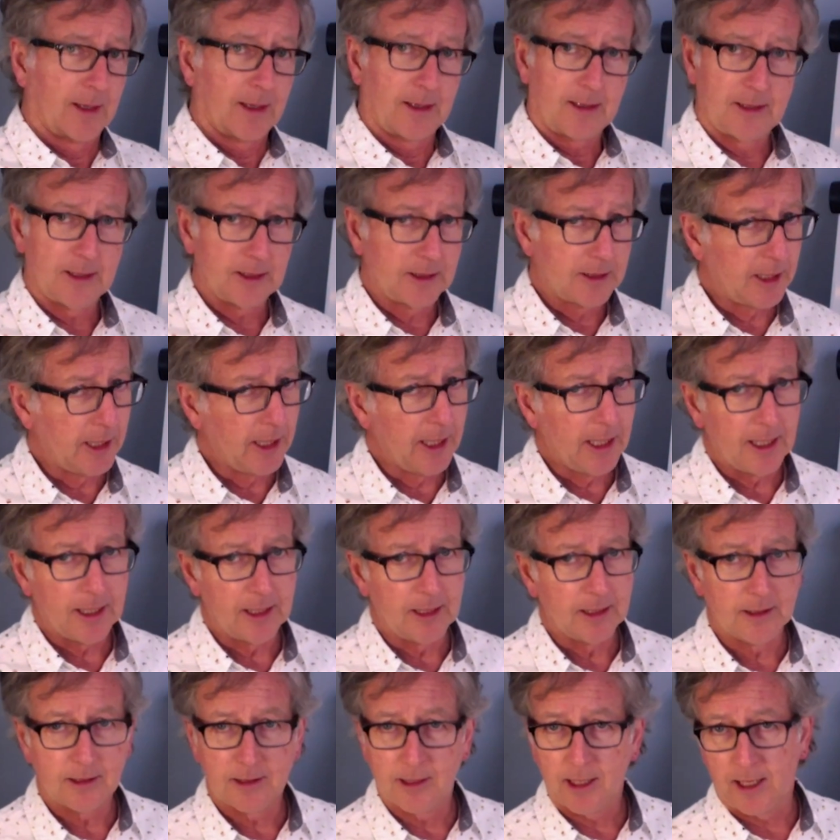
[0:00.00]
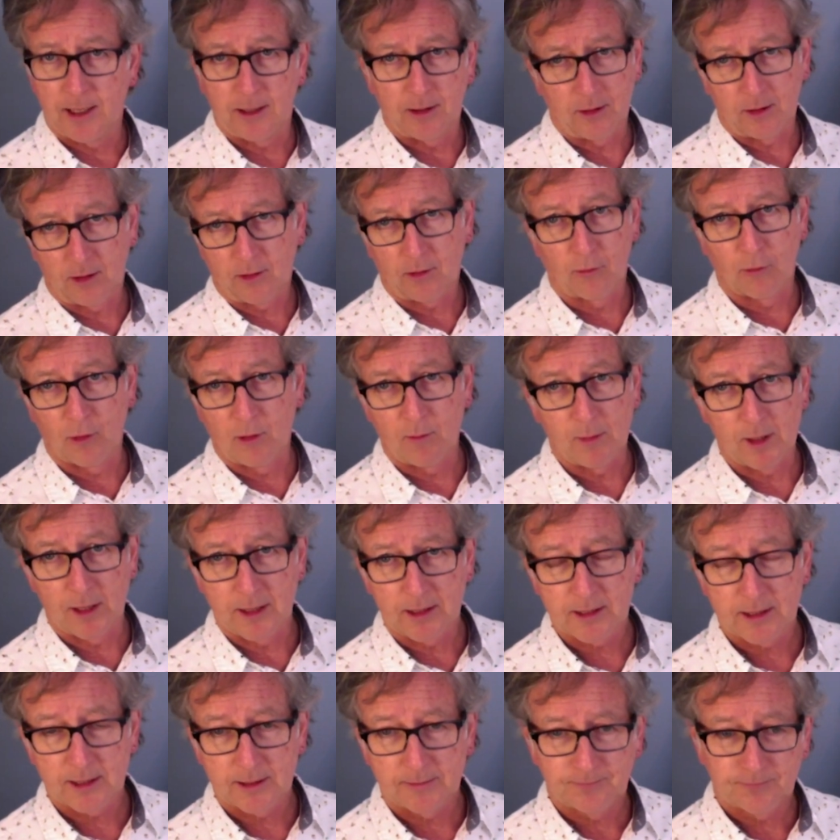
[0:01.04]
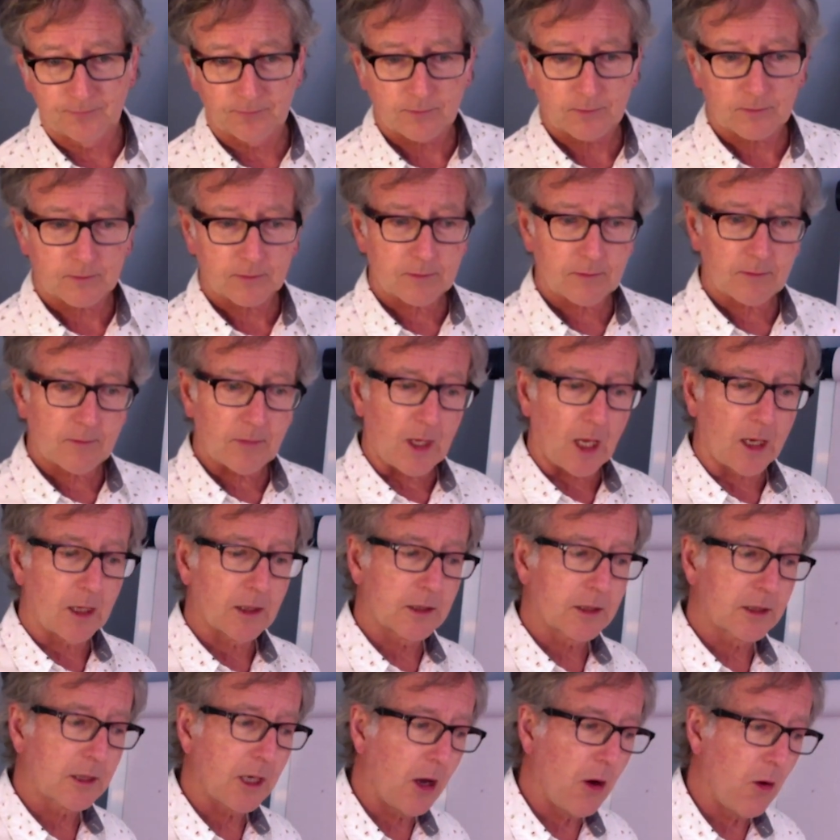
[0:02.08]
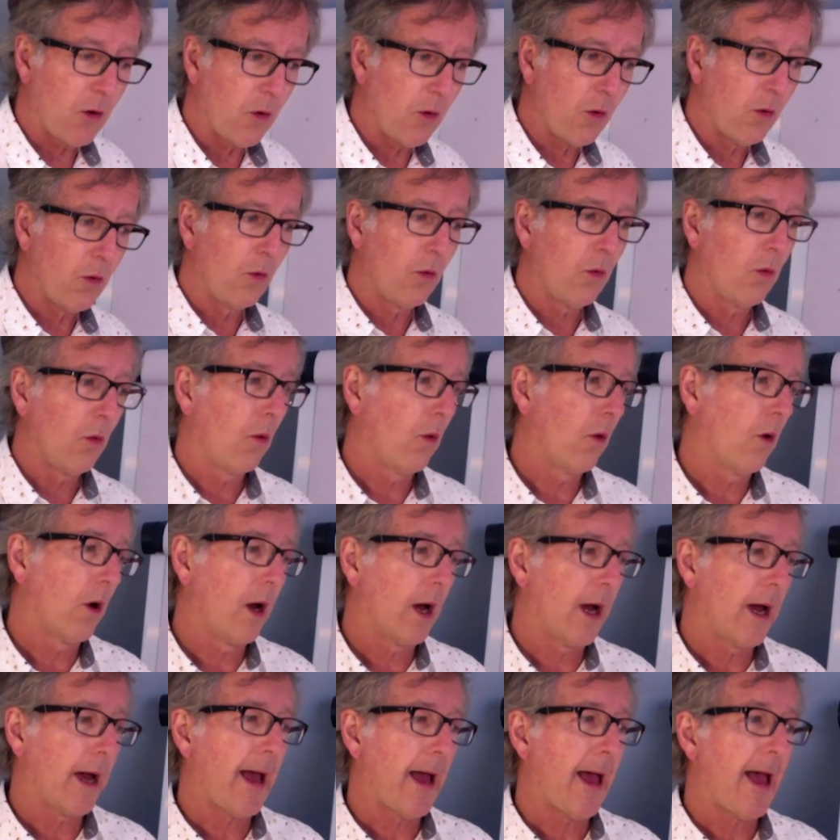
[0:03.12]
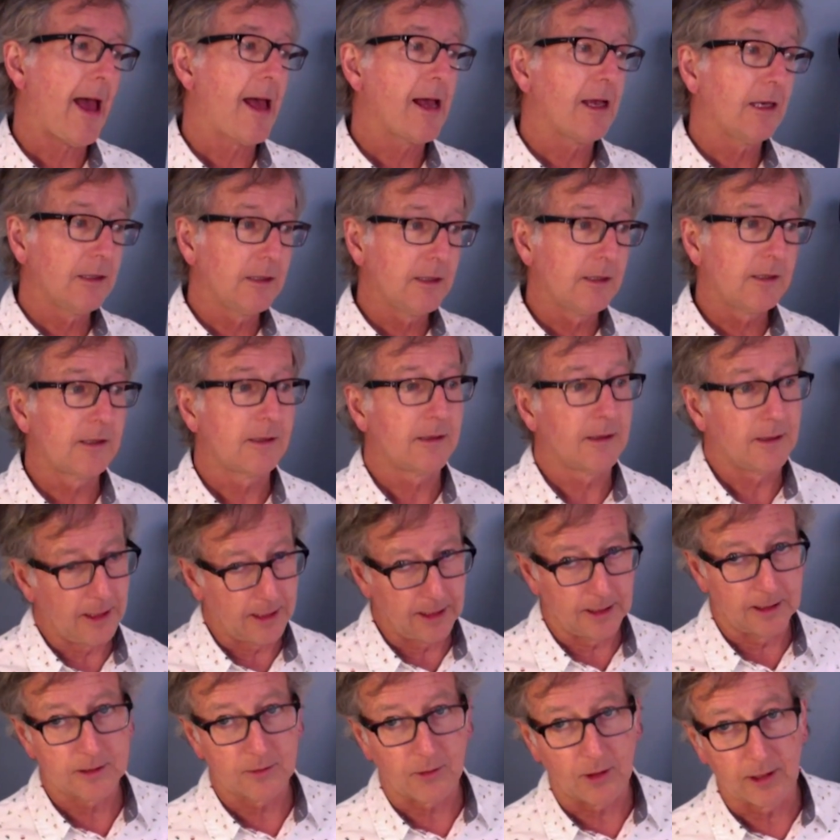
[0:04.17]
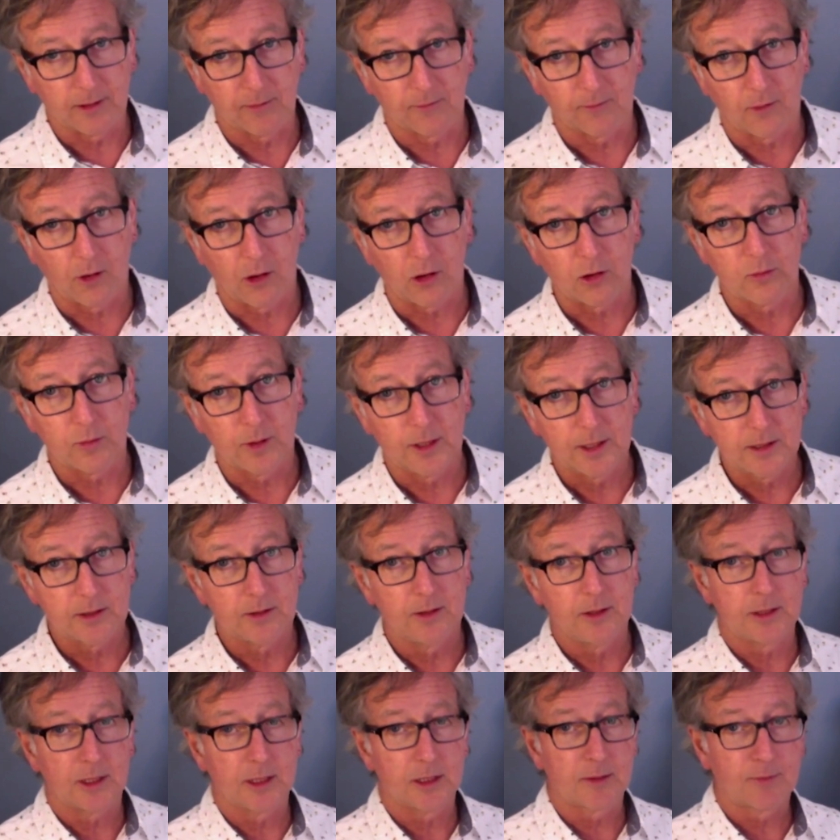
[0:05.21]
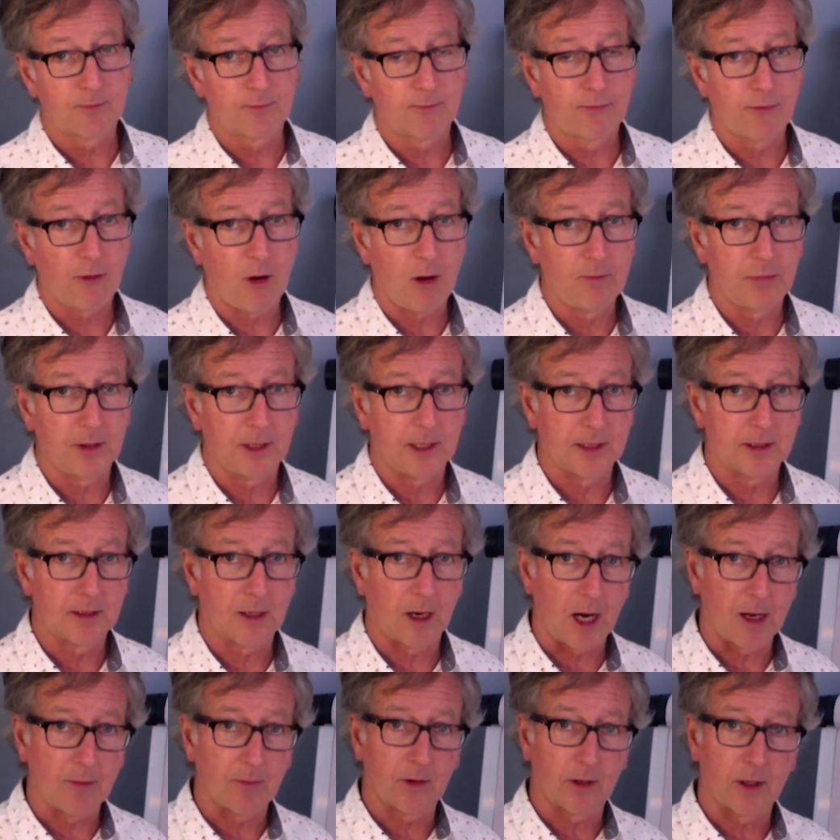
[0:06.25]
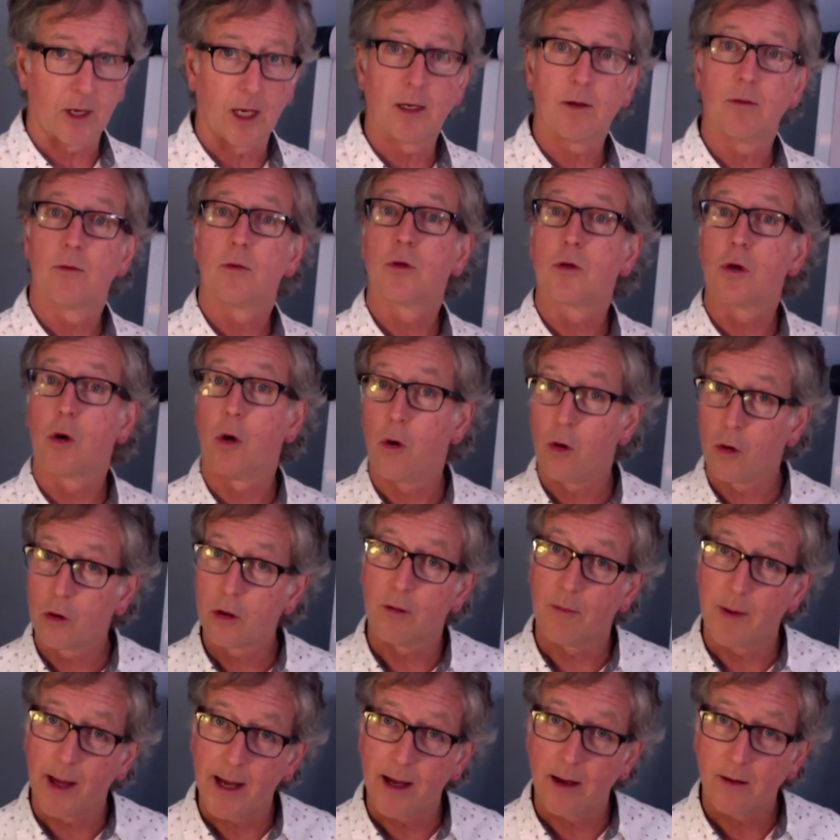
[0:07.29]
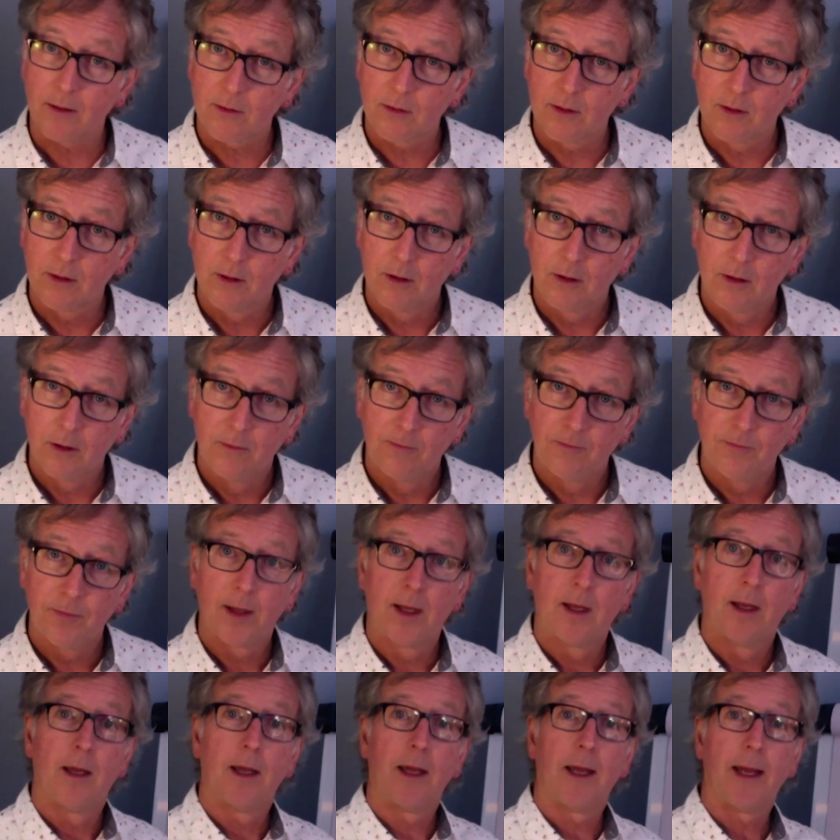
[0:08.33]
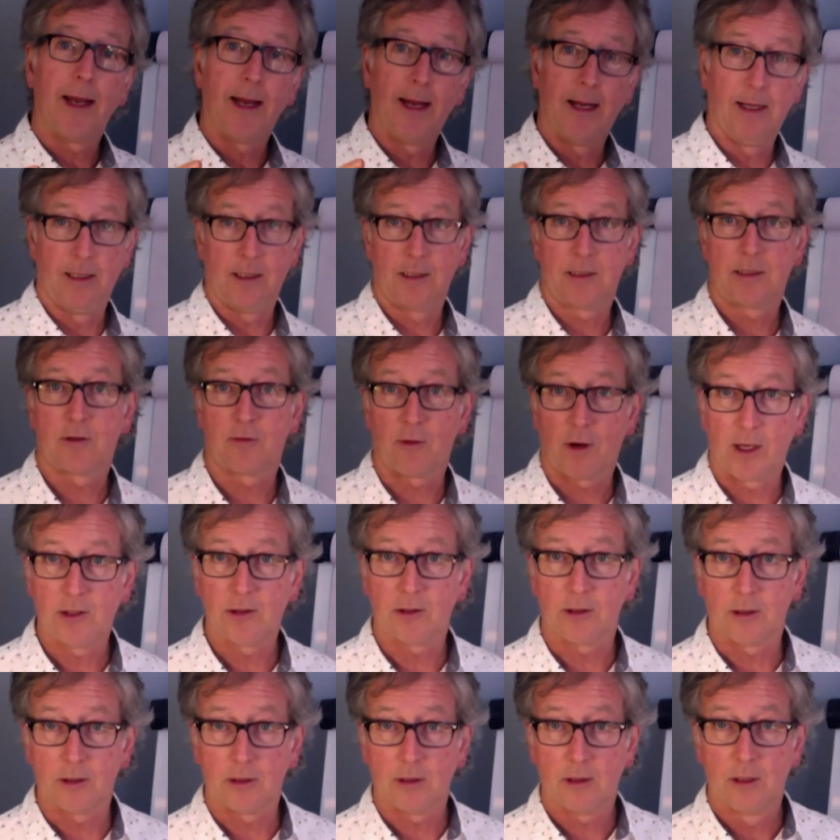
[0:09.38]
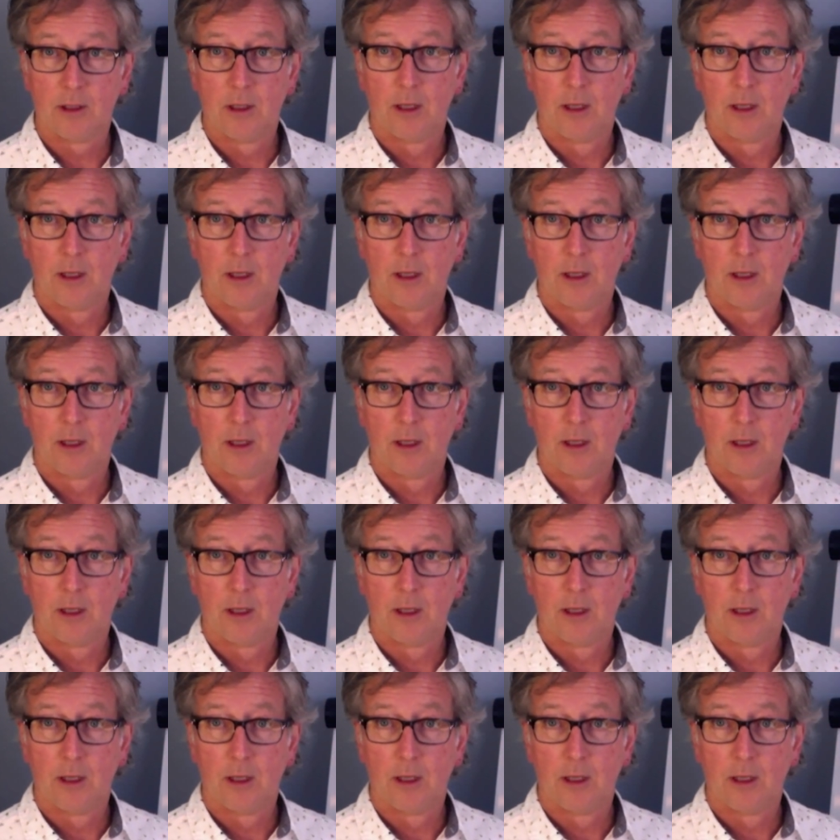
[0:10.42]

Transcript: disease and grimness. So as the illustrator of the Horrible Histories, it's probably time that I talk about illustration.